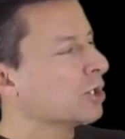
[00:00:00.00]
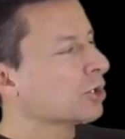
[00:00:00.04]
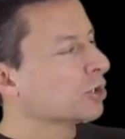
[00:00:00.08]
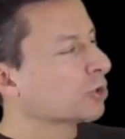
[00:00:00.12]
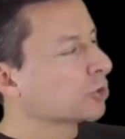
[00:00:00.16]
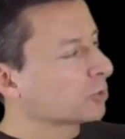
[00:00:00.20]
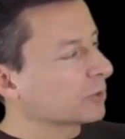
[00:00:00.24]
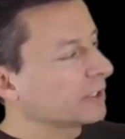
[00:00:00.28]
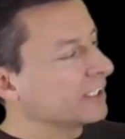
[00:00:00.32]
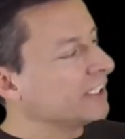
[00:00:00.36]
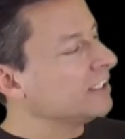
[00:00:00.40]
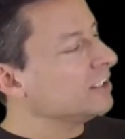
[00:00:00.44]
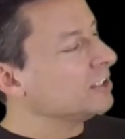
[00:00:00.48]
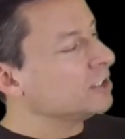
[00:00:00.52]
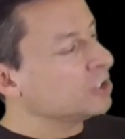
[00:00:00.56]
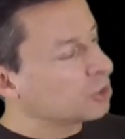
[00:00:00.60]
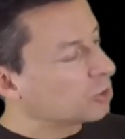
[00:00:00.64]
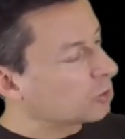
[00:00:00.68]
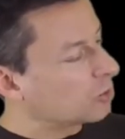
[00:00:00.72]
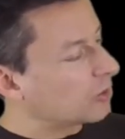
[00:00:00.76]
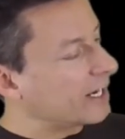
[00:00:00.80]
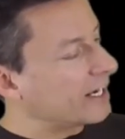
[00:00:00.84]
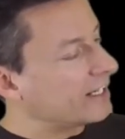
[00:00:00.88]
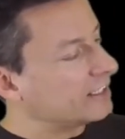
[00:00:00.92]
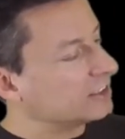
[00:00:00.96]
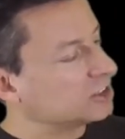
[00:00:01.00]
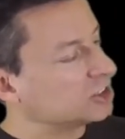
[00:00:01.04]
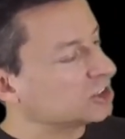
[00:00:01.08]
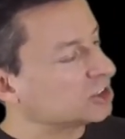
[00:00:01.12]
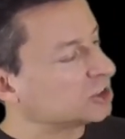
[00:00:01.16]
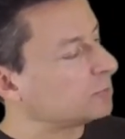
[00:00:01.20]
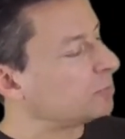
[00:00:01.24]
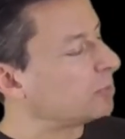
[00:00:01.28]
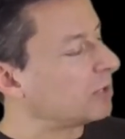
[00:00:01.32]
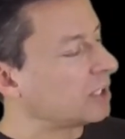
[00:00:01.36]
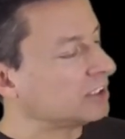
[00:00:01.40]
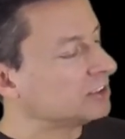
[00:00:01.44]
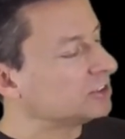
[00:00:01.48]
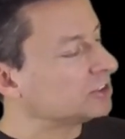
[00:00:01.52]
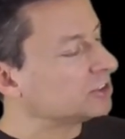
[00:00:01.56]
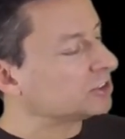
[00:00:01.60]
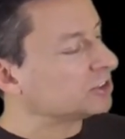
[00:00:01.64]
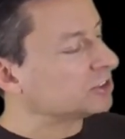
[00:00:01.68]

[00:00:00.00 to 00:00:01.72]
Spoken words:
Green Gray Sponge